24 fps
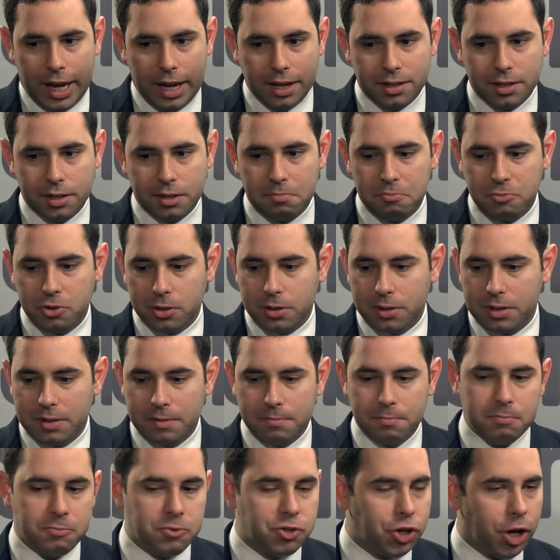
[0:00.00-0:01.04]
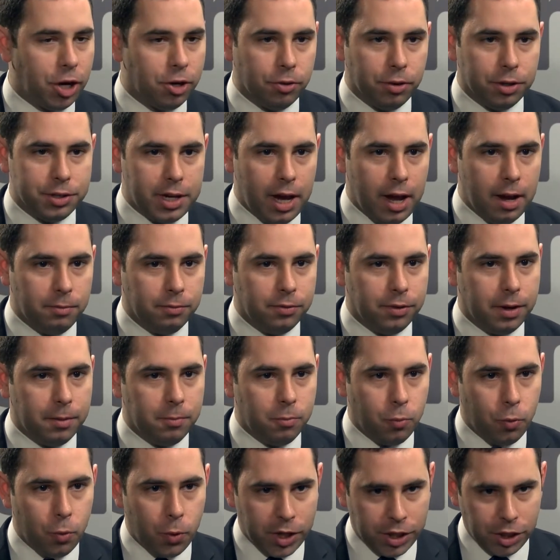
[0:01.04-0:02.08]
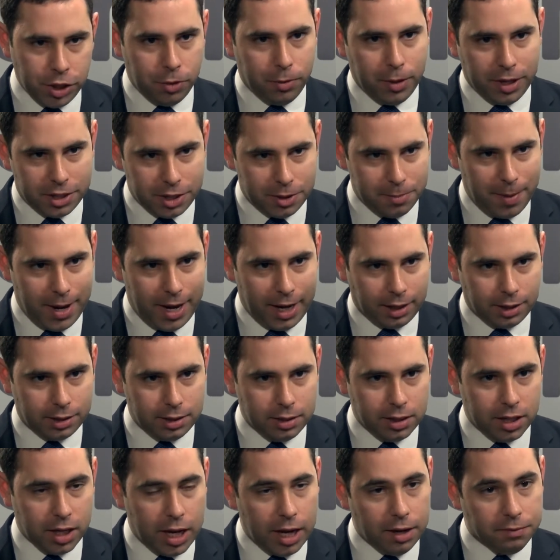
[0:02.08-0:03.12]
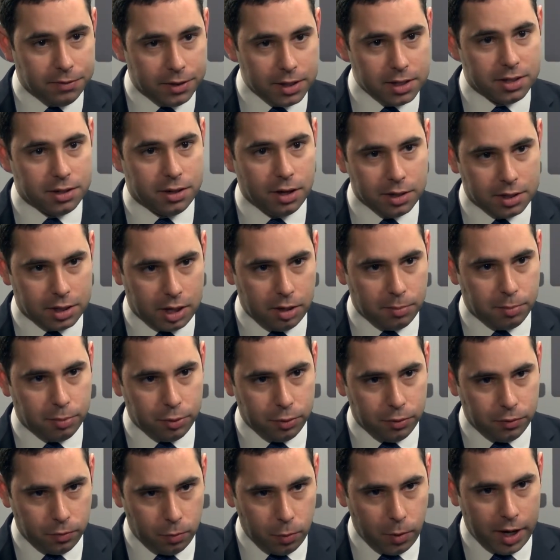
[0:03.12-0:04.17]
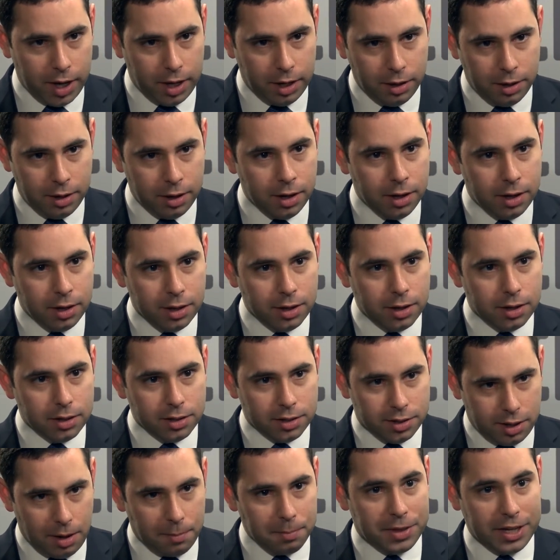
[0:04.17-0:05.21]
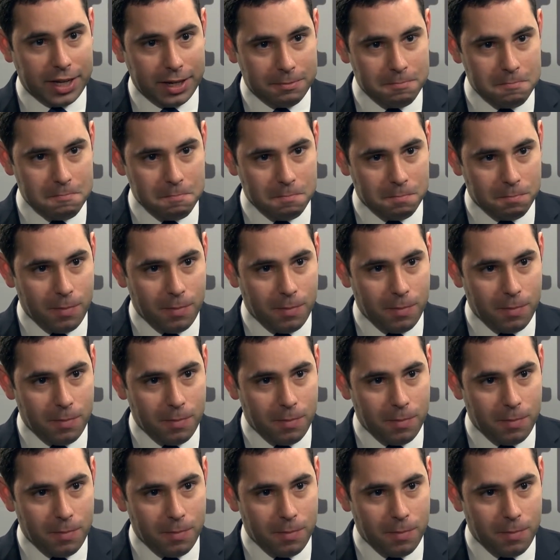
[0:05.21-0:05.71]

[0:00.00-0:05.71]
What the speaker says: guess, just general time frame, when you expect, if this does get approved, when something